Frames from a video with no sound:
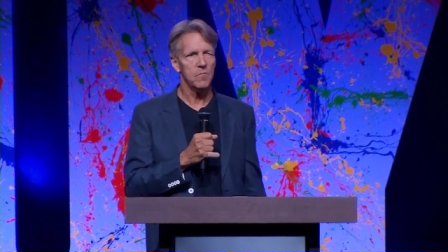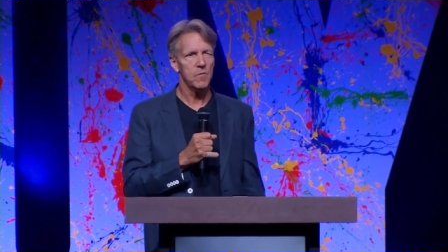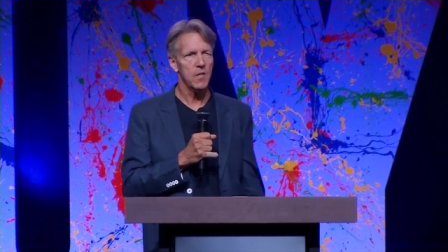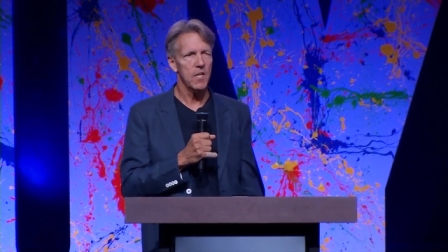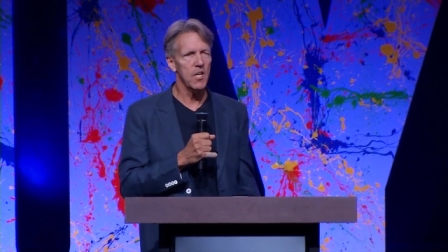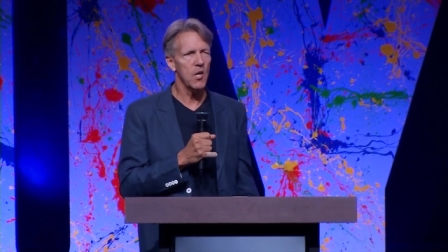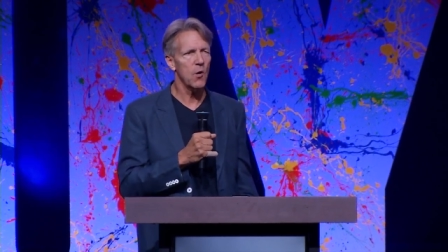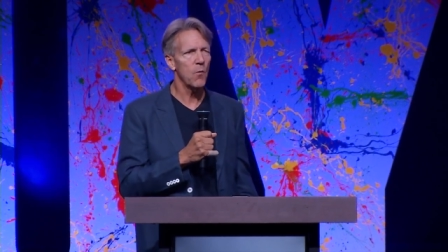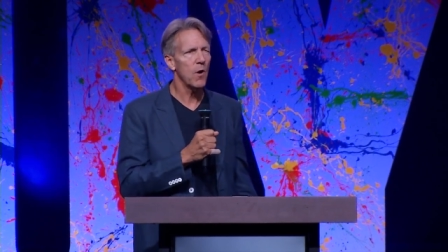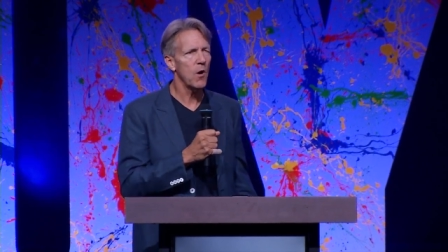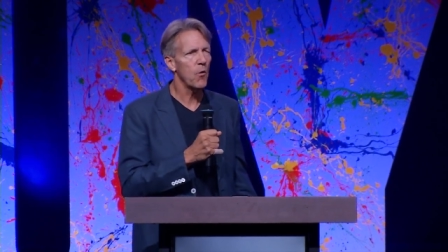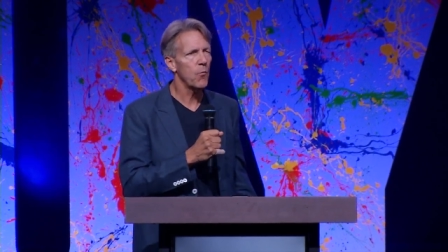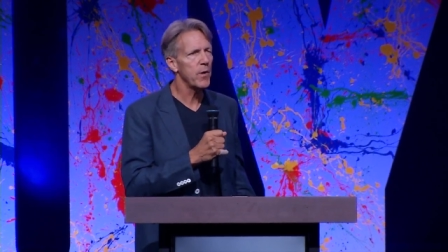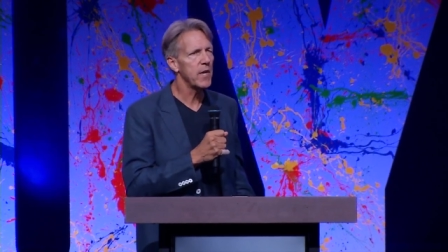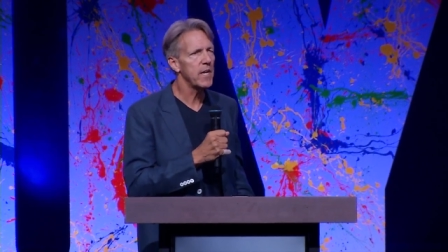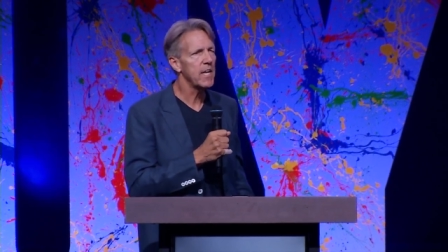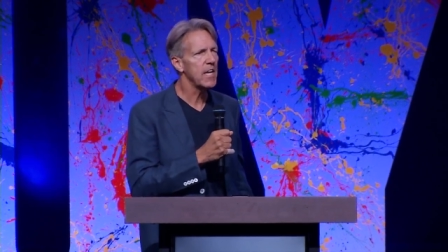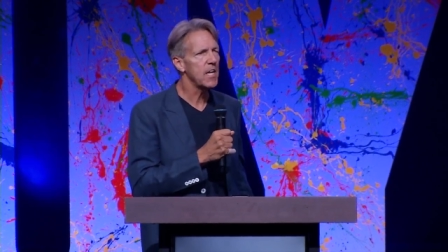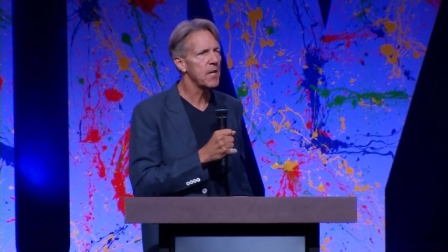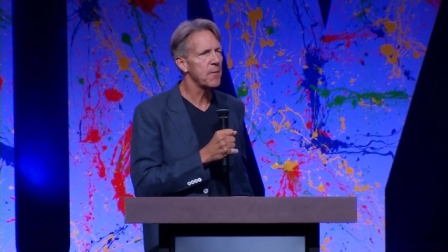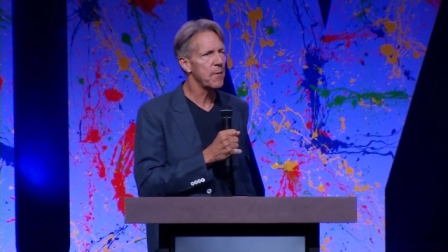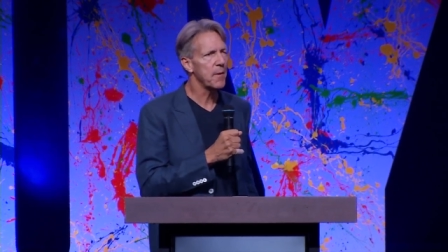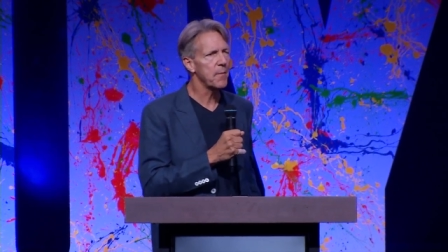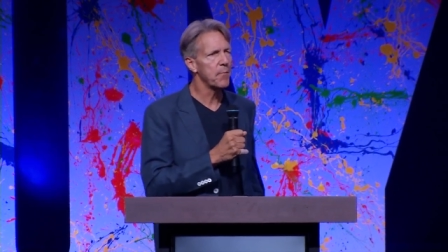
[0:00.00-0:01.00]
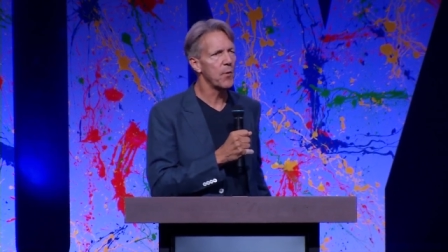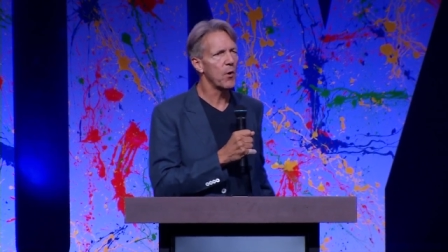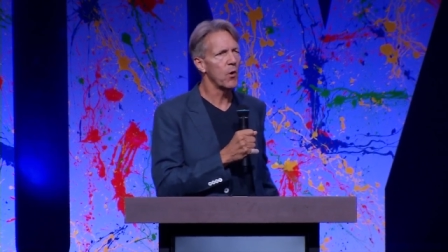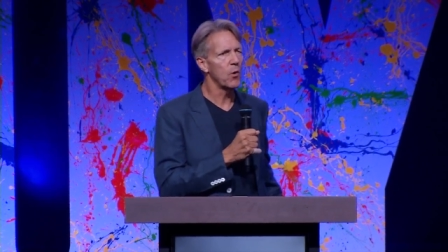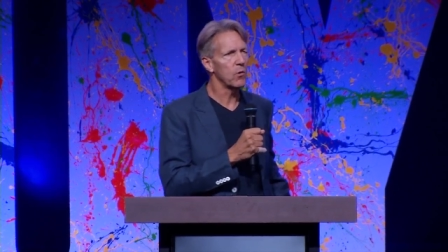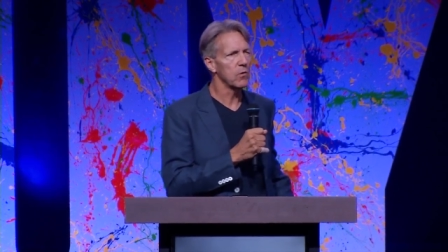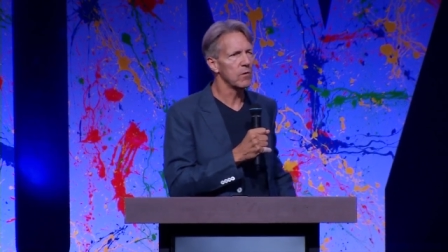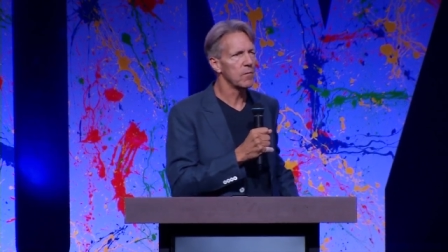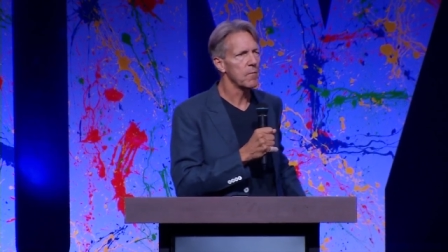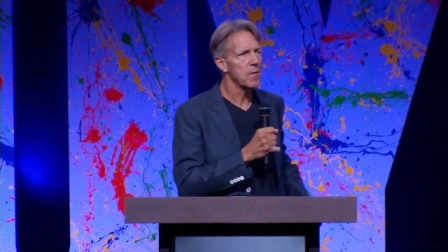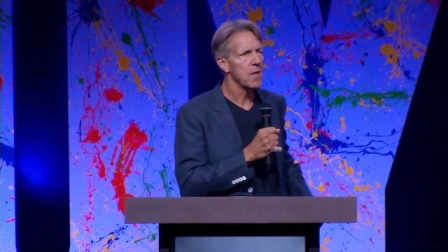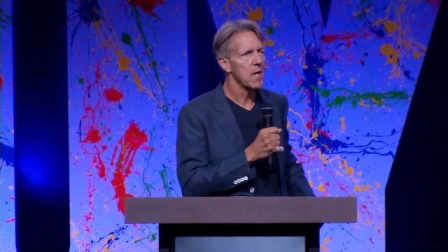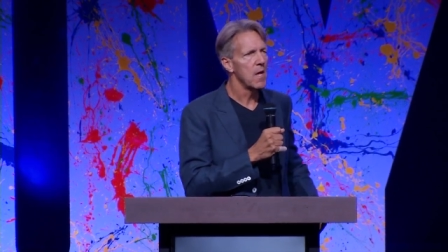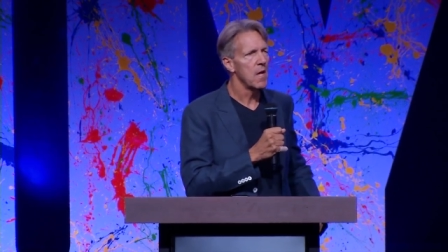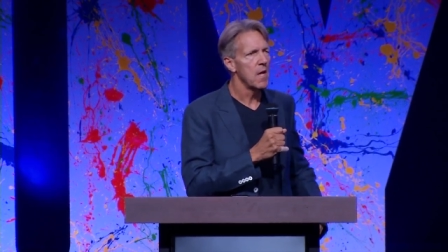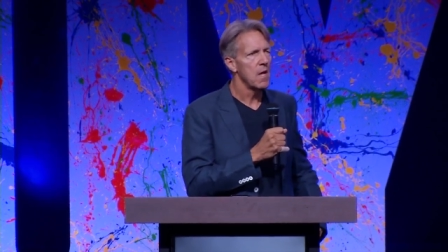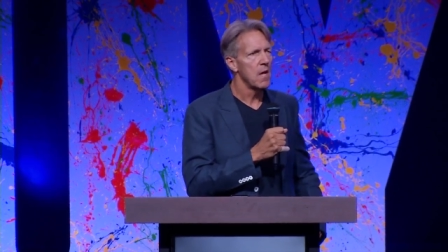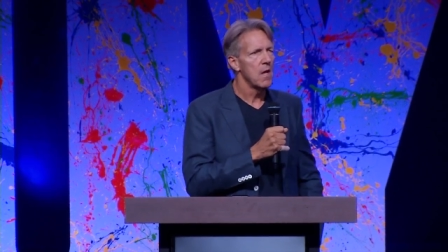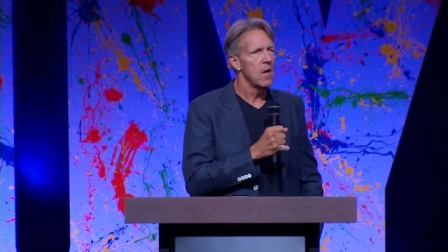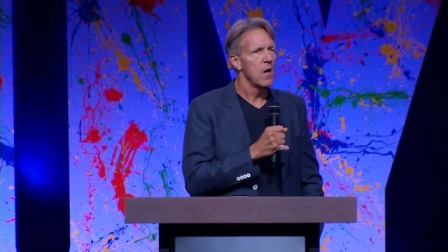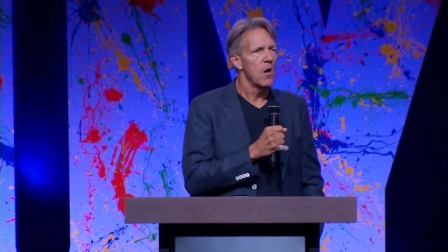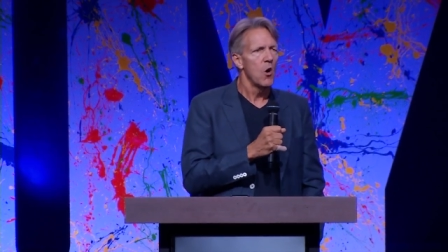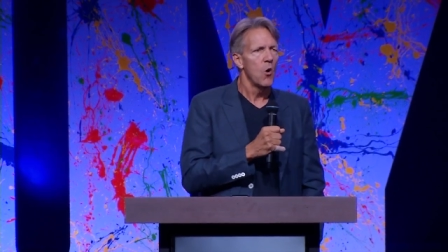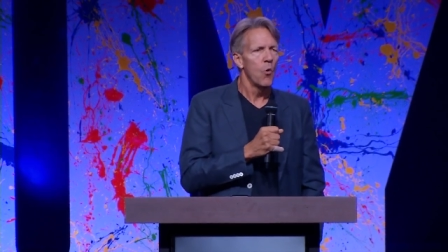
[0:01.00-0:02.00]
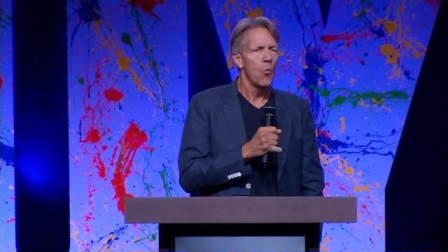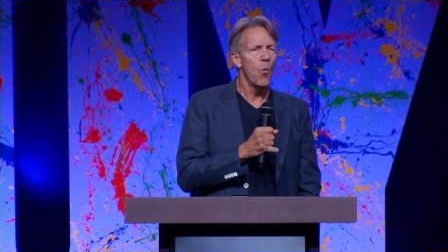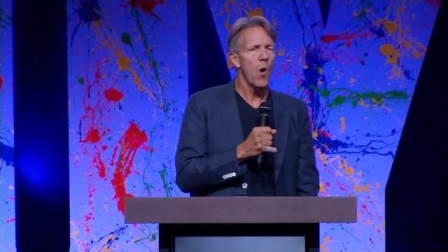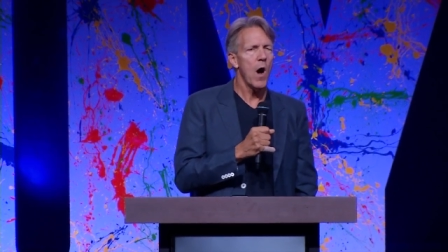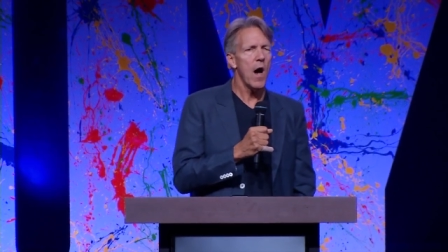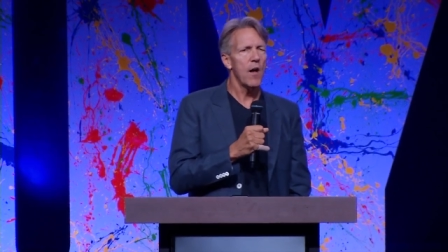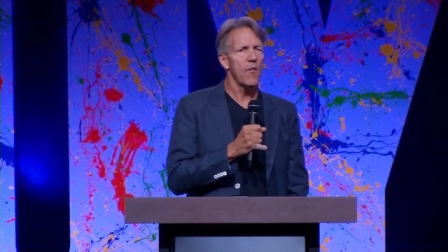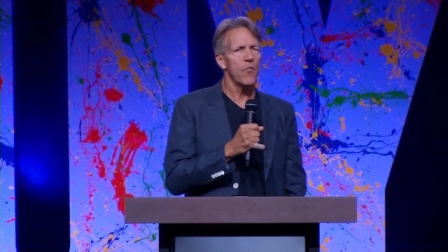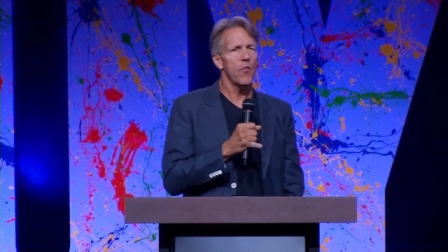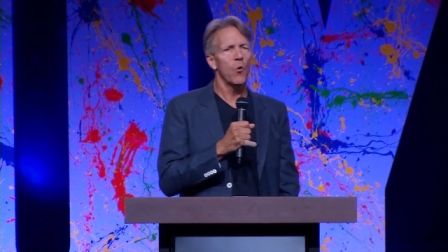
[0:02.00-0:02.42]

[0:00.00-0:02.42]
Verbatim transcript: You know what? We need to be bold. While